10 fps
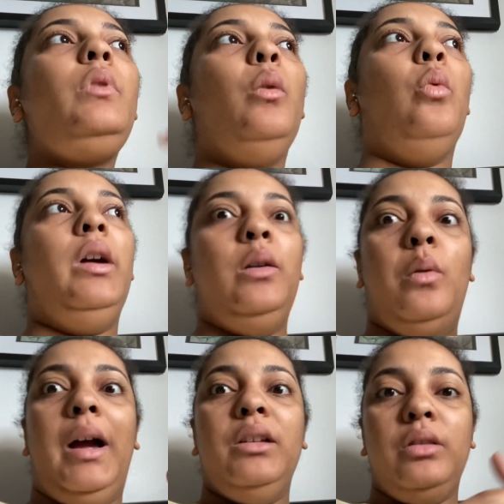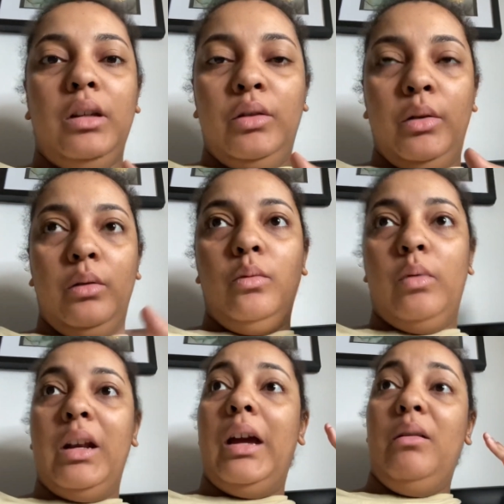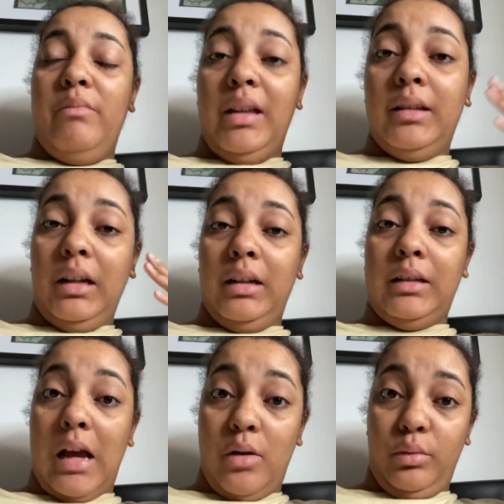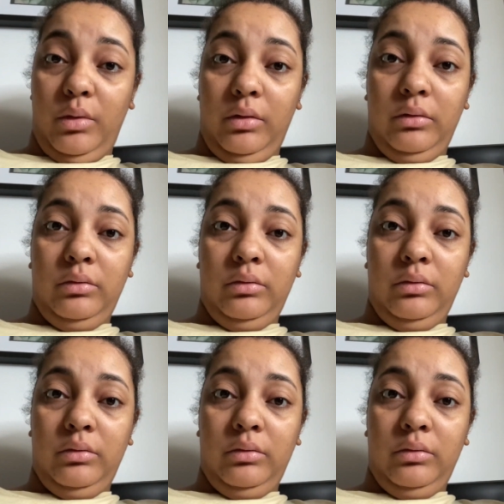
what it will actually do when I am mentally sound.